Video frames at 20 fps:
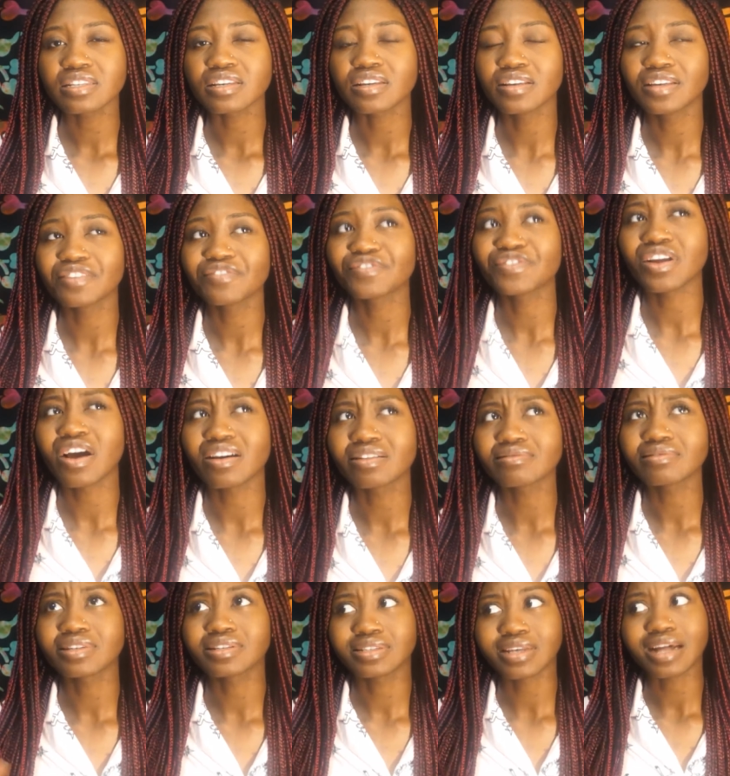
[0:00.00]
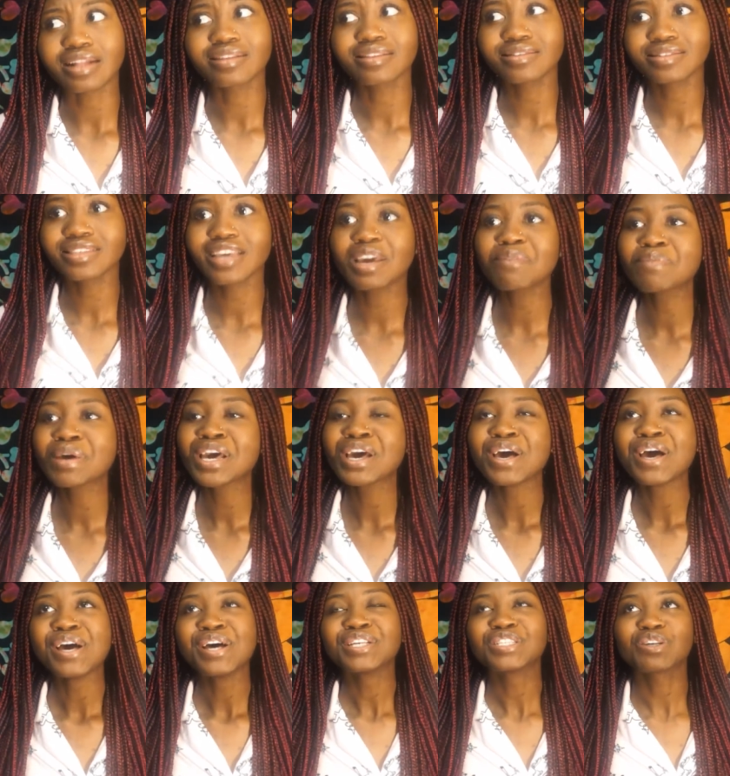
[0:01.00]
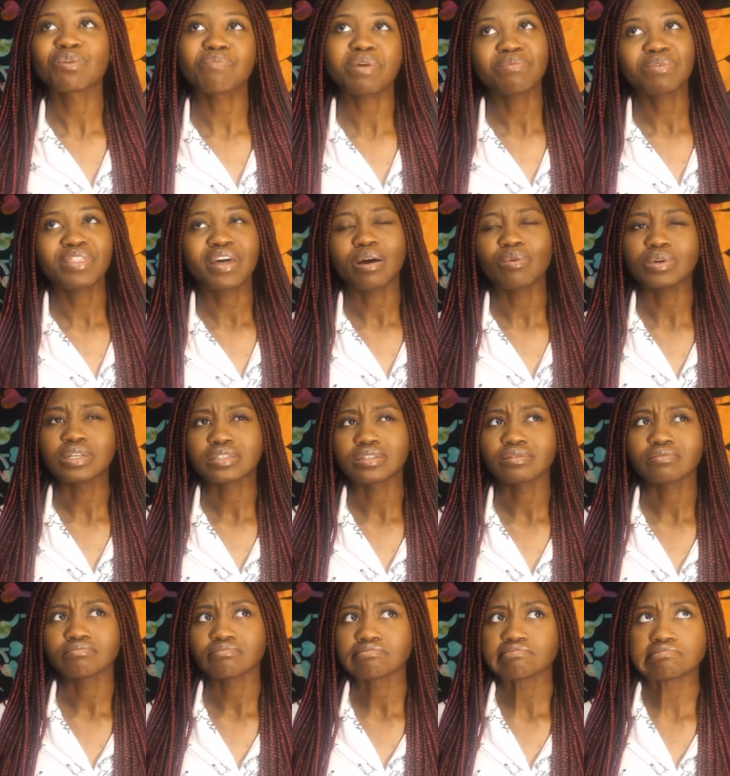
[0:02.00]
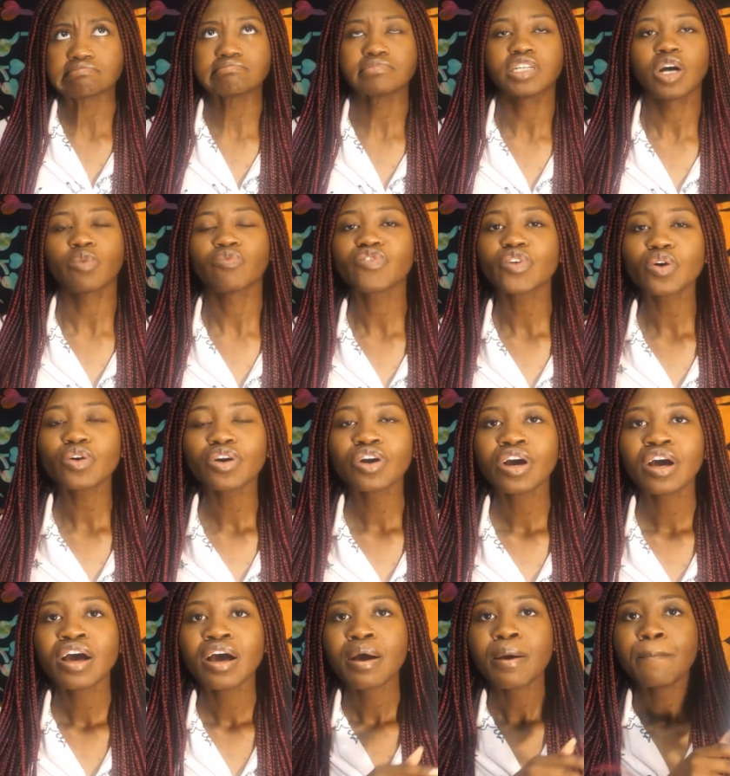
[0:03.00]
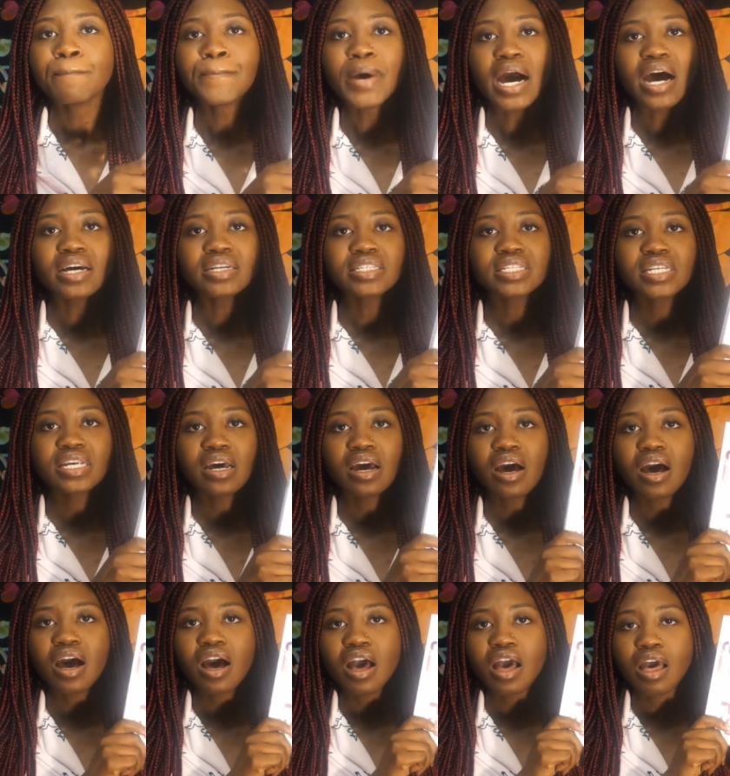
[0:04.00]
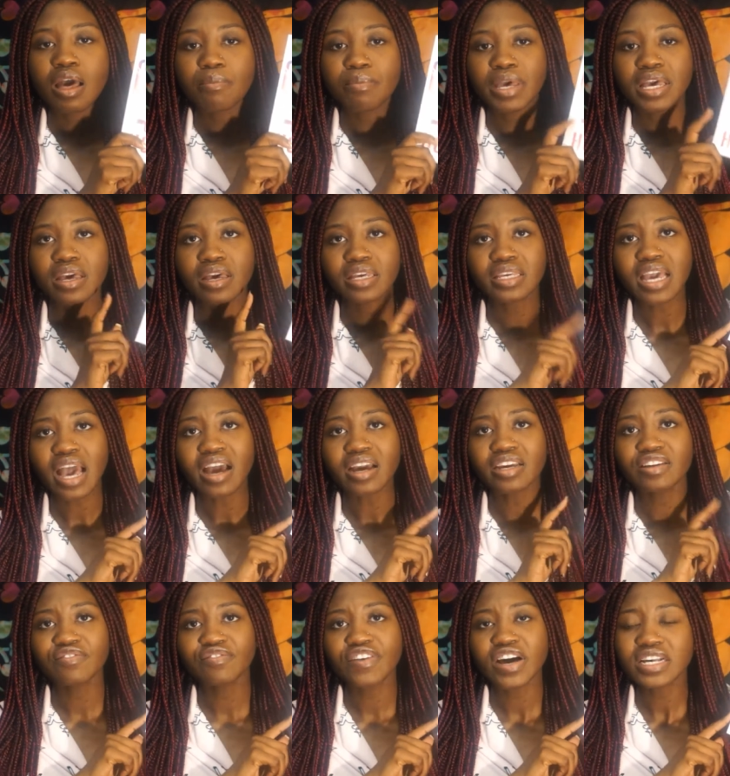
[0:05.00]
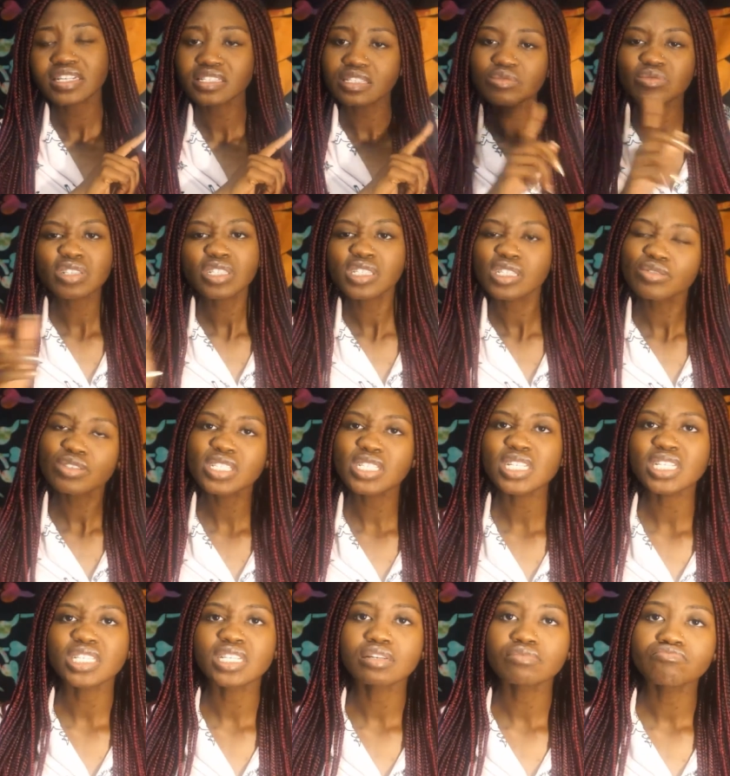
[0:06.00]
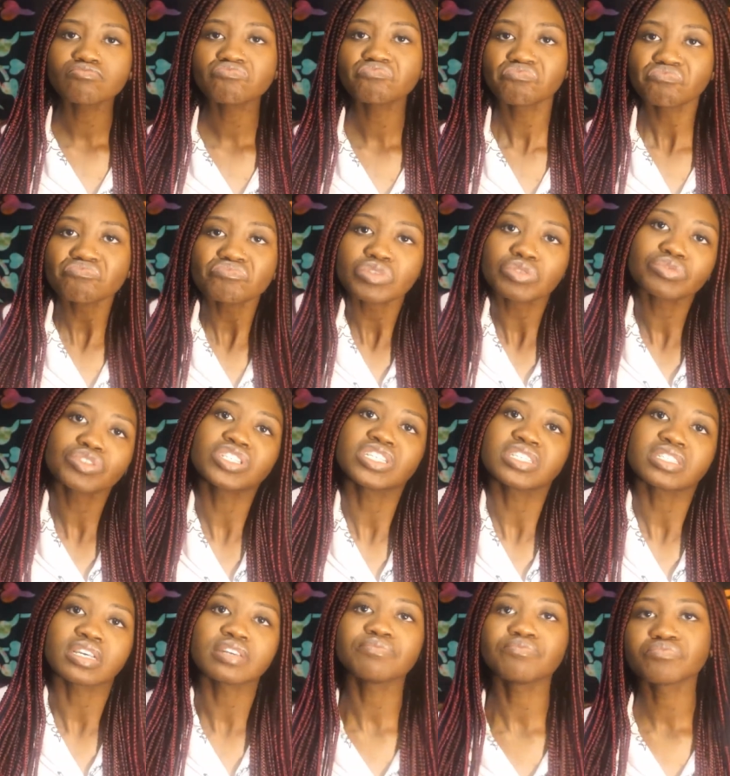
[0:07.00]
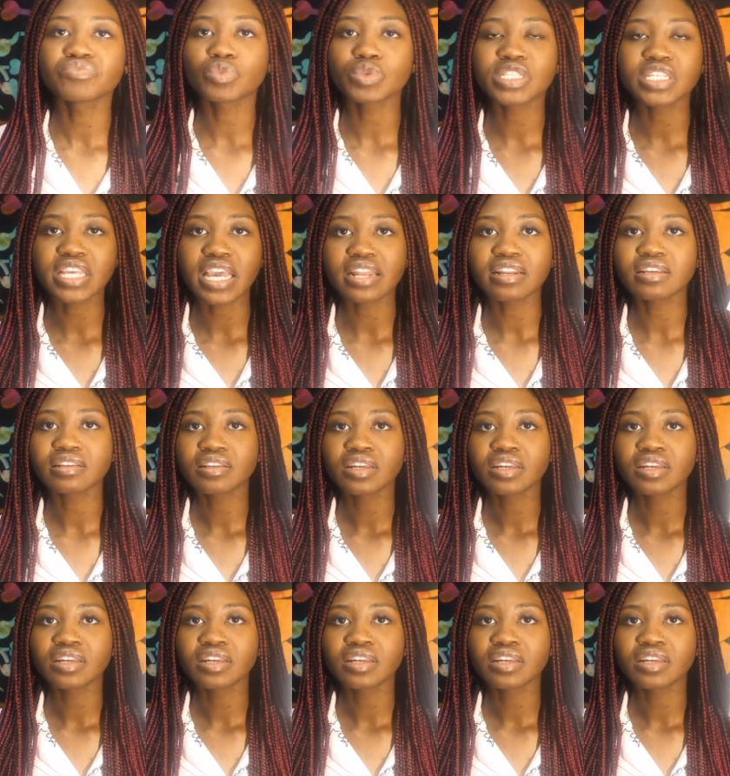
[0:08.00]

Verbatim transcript: if not exactly the same. So maybe that wasn't helpful. But um, yeah, I confess, it was, it was decent. It was decent. Once again,